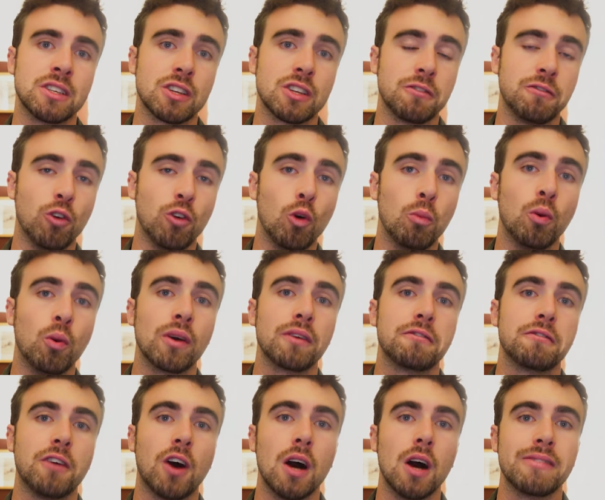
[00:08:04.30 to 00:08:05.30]
is a
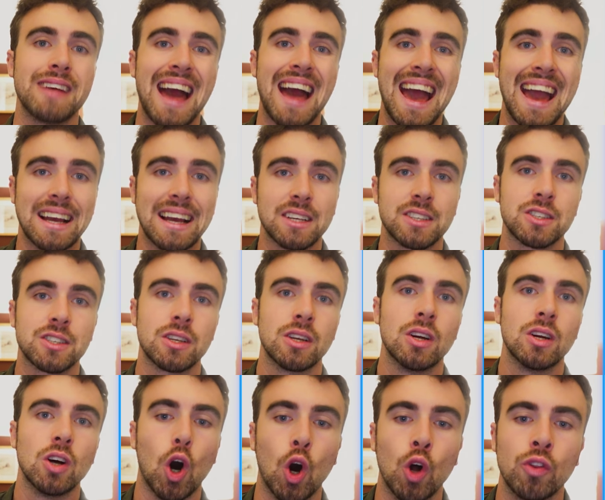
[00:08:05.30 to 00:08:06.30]
4.5x
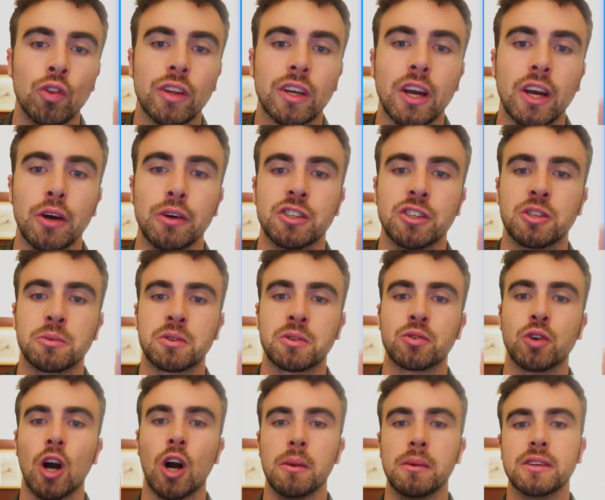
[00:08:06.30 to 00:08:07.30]
on the current
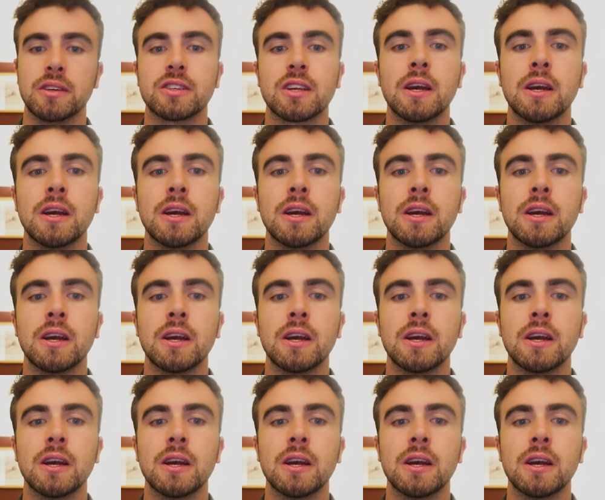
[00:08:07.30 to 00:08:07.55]
subscribers.